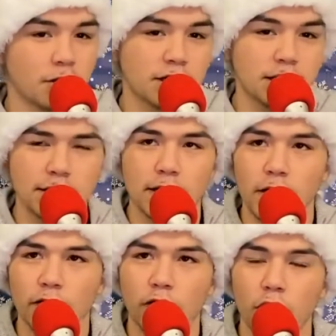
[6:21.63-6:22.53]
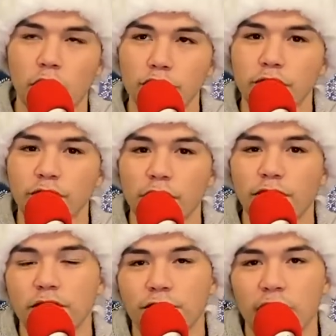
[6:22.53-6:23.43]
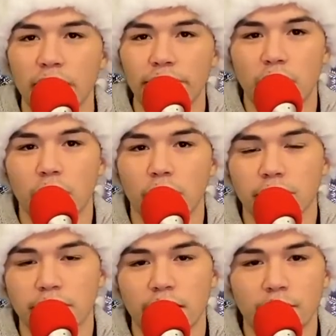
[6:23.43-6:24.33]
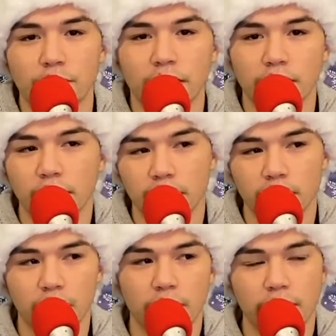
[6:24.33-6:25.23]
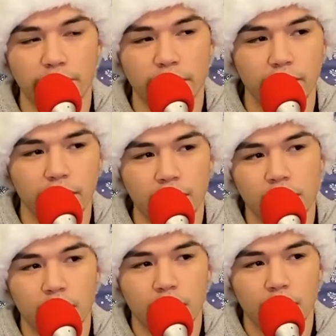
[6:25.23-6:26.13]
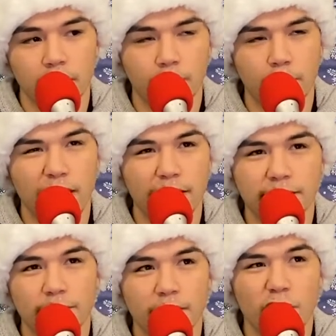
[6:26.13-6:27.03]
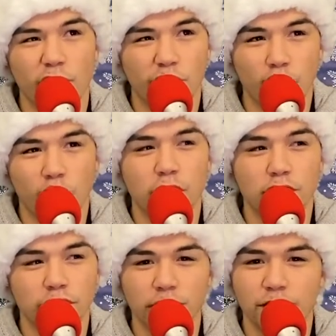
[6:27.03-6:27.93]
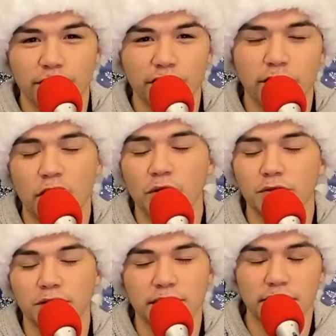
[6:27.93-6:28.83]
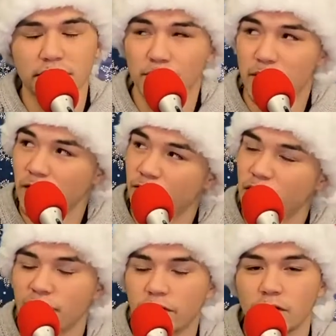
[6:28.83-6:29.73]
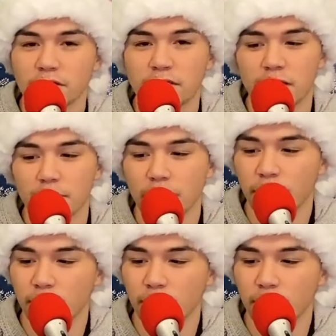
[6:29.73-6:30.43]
This is a $455 setup back here behind me, minus about $450. So it's about a $5 setup here.